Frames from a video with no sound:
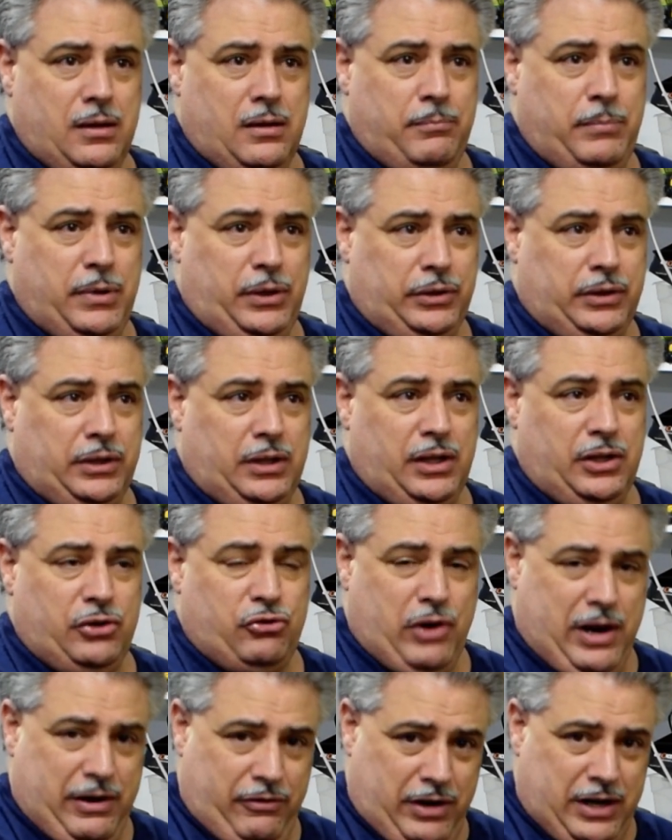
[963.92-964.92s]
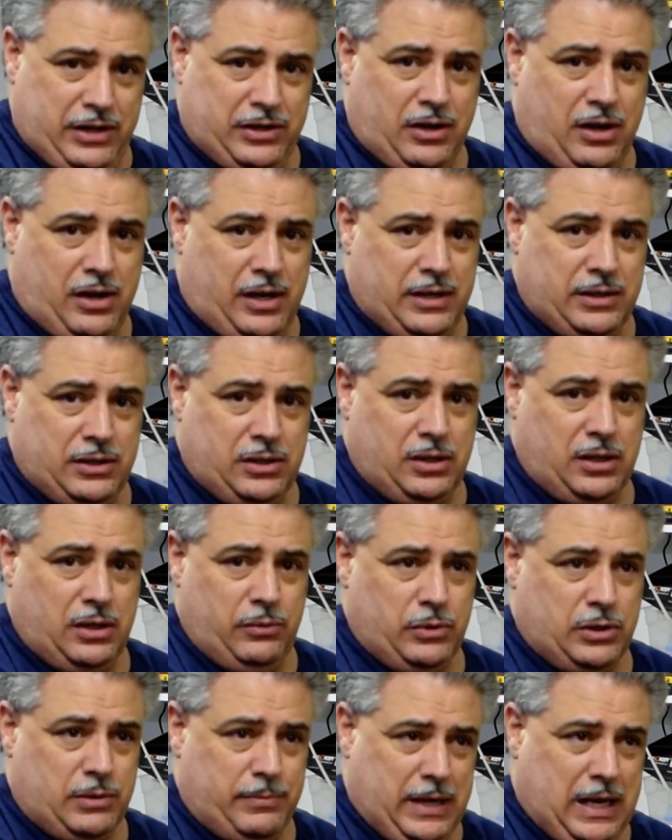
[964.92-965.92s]
built drag race cars. He
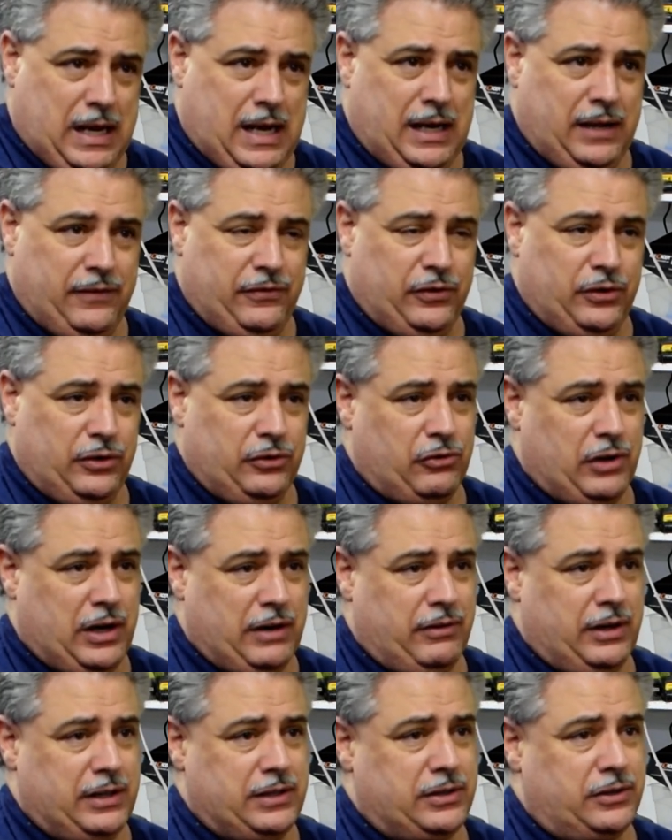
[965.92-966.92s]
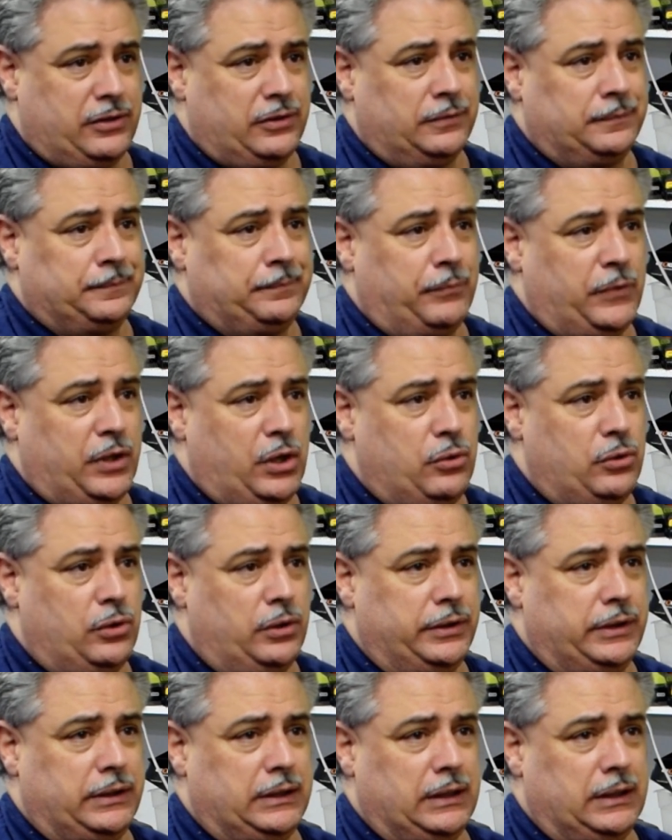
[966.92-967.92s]
was a mechanic for a drag racer
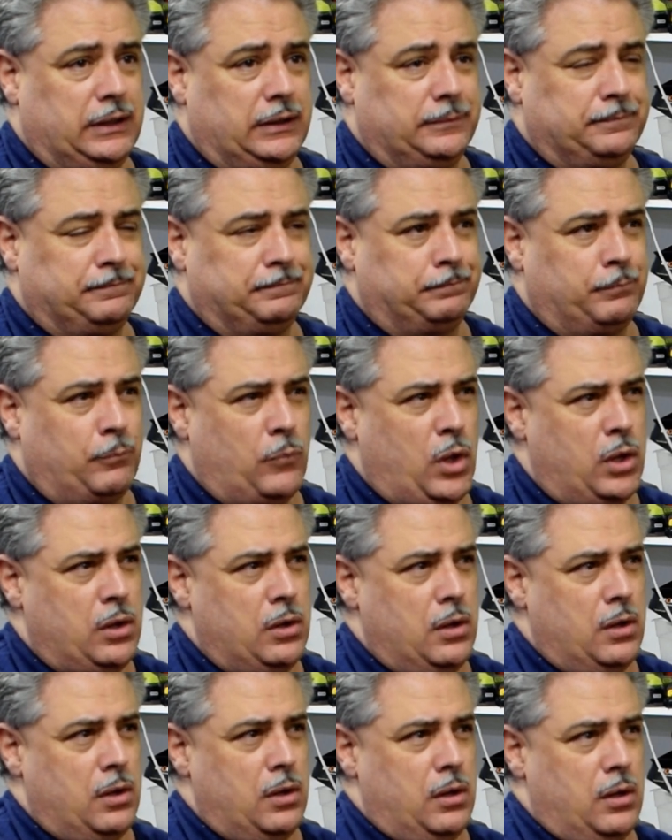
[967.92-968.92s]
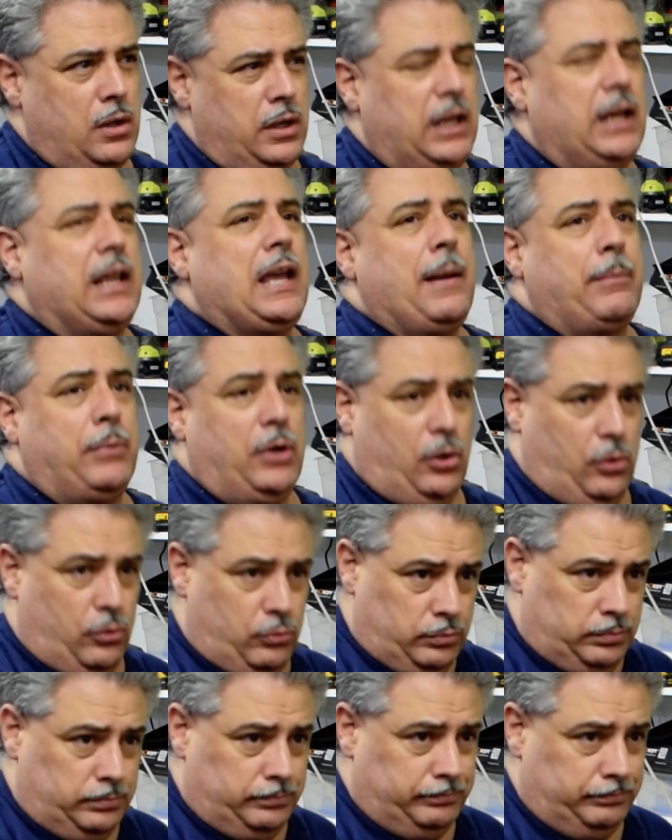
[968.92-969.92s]
called Giddy Up
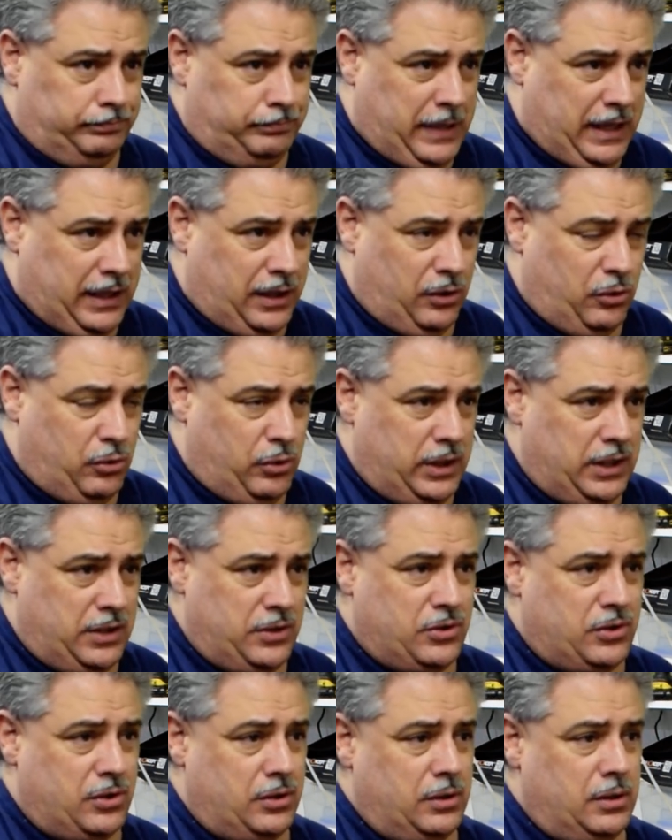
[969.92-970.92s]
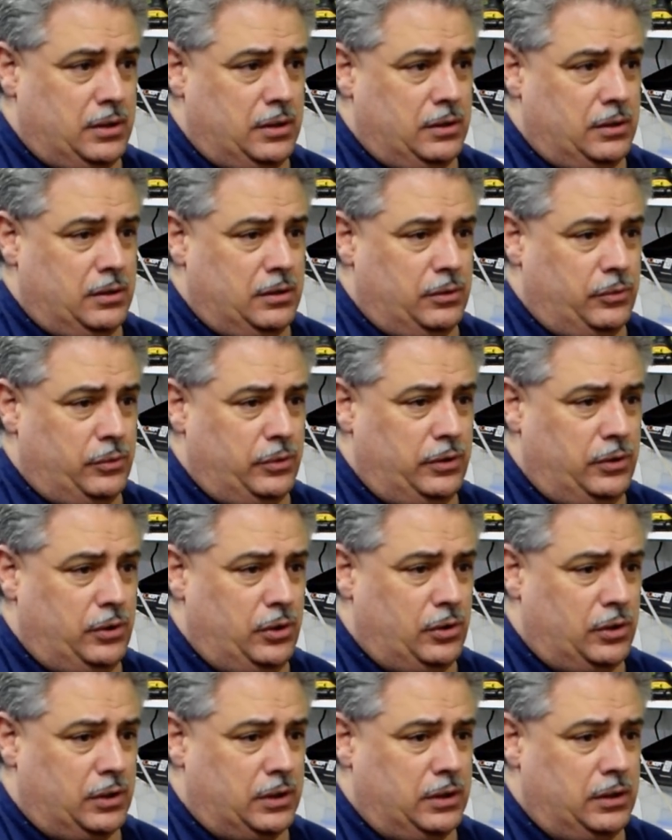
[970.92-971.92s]
Go back in Queens or New
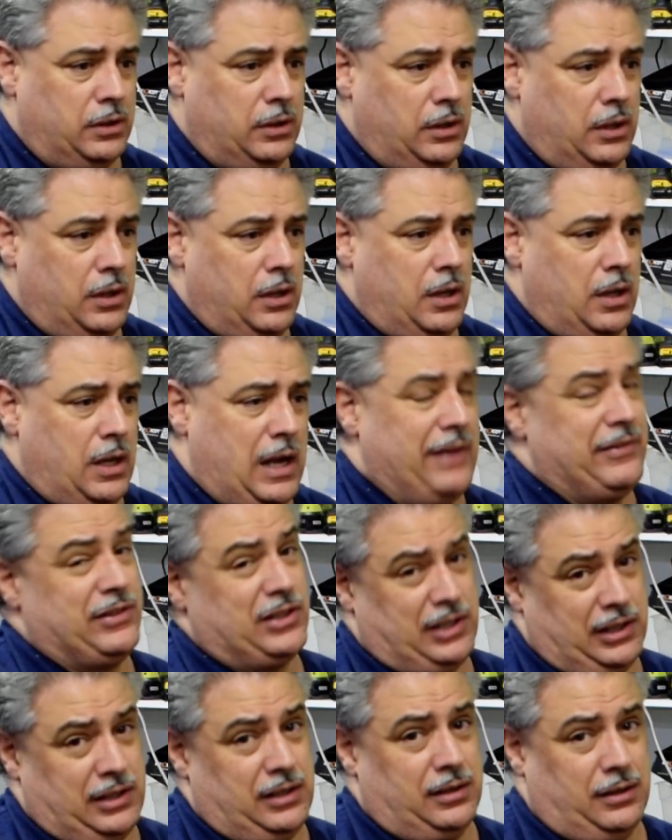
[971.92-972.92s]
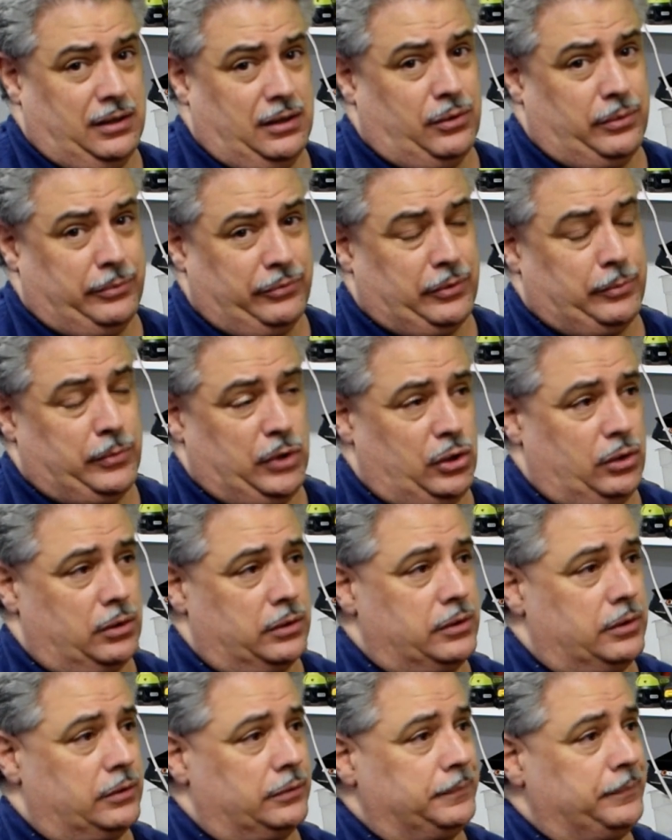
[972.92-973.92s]
York. Obviously, you know him from New
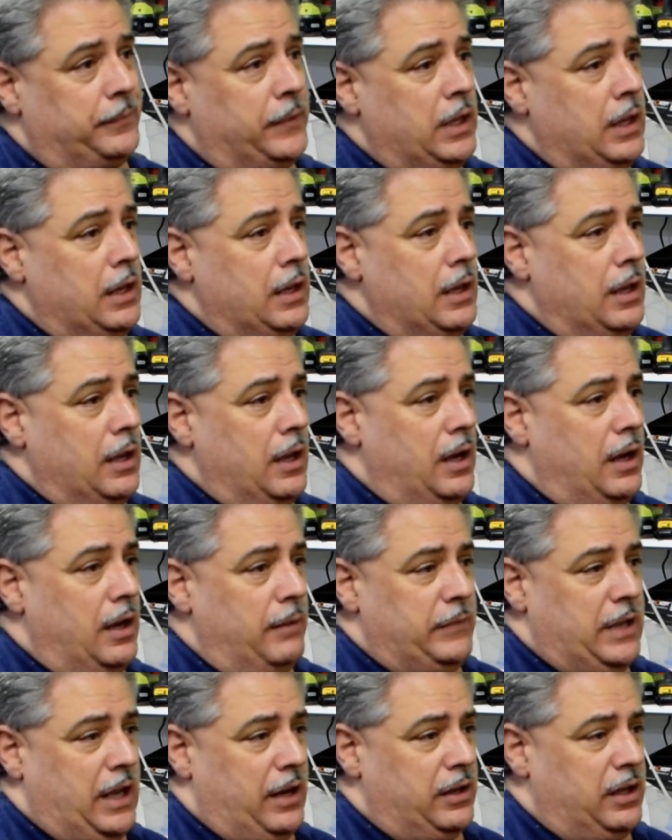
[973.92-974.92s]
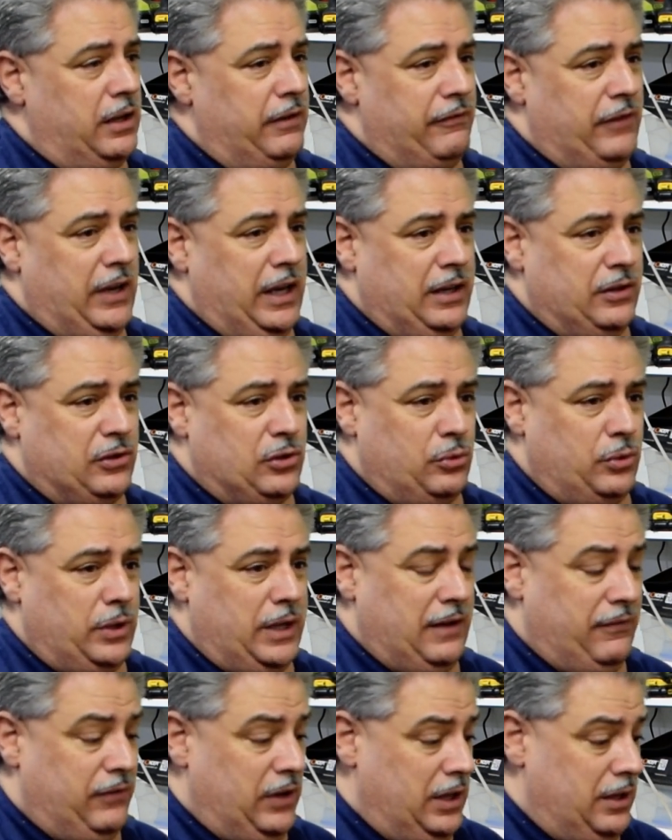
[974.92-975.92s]
York. So down here in Vegas,
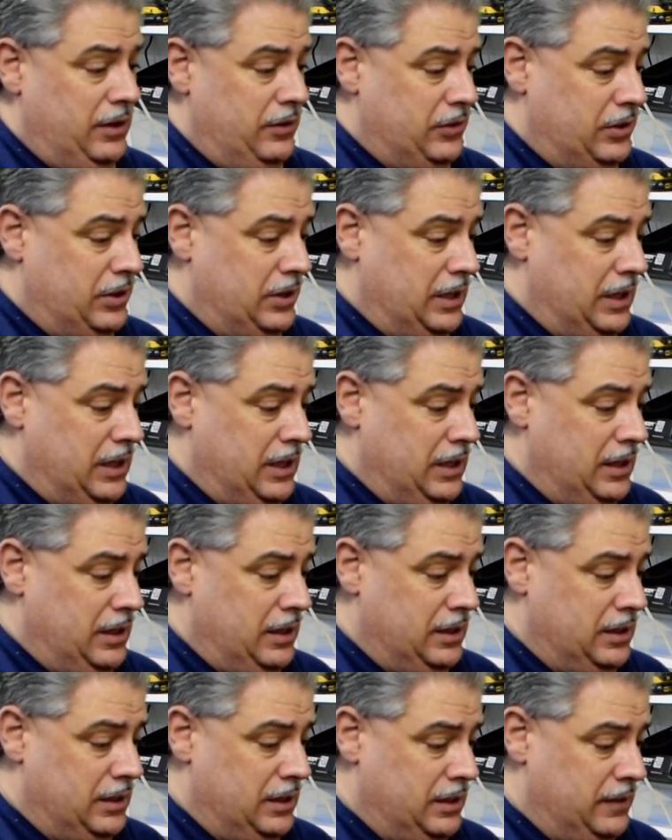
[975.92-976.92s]
2.5 years, and